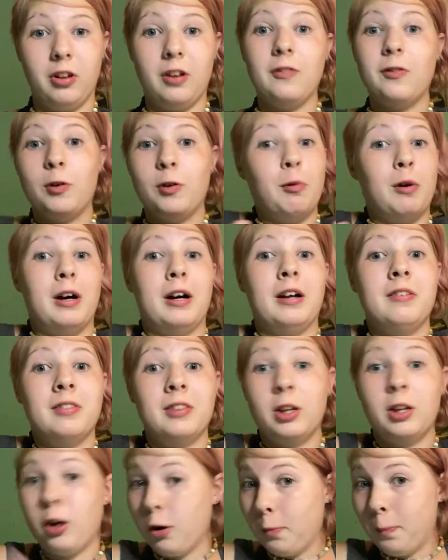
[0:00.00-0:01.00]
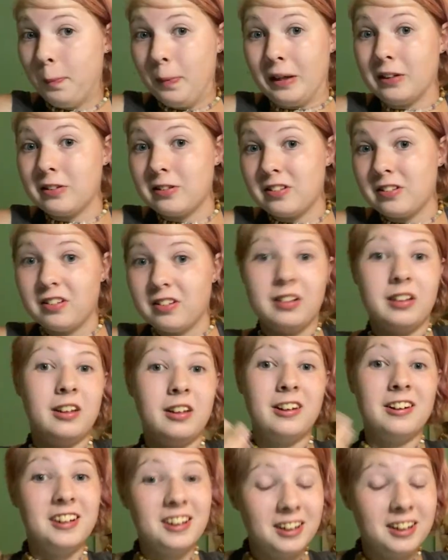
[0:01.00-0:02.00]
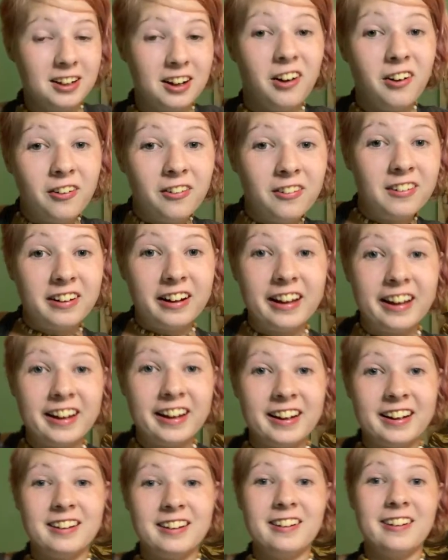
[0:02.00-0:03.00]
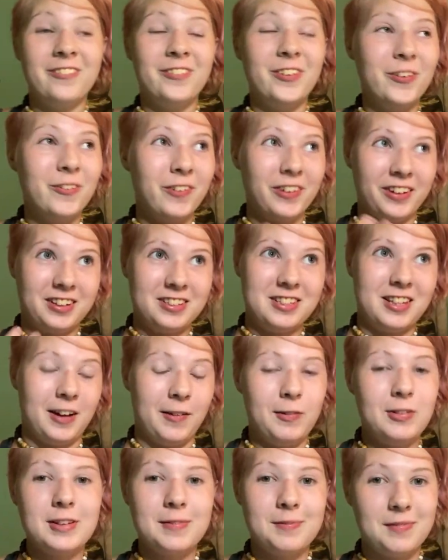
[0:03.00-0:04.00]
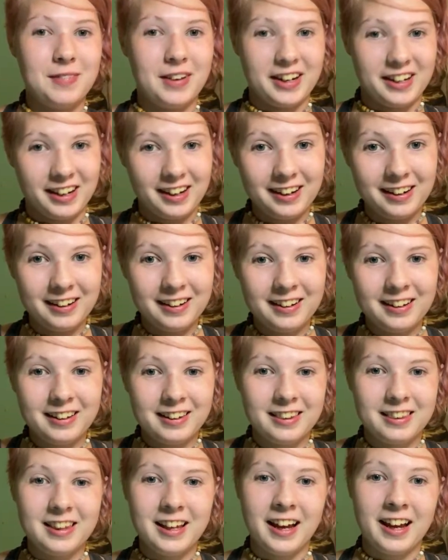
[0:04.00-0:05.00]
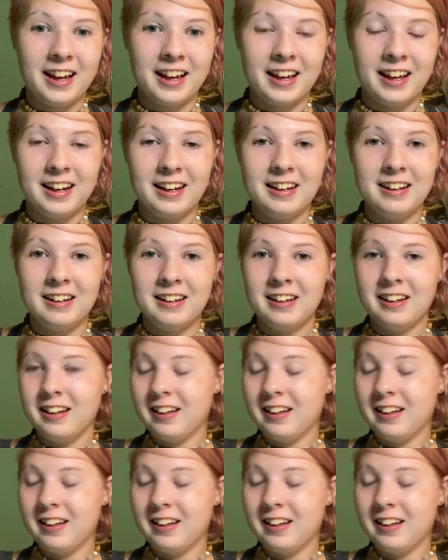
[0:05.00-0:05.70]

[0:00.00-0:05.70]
If you want, the Copics. You know, like if you want to save some money, then